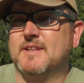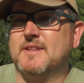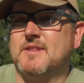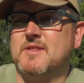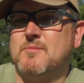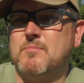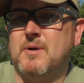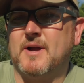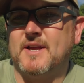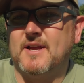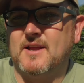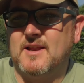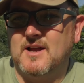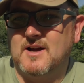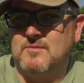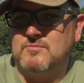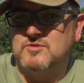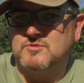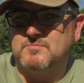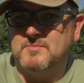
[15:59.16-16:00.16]
The bite
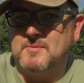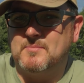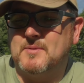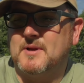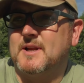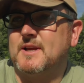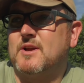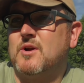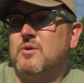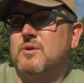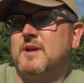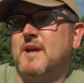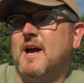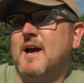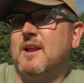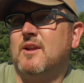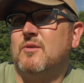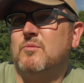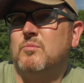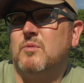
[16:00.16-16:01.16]
alarm was beeping like holy
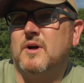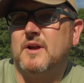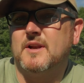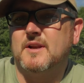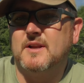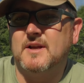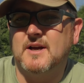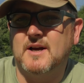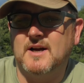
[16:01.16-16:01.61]
hell on one.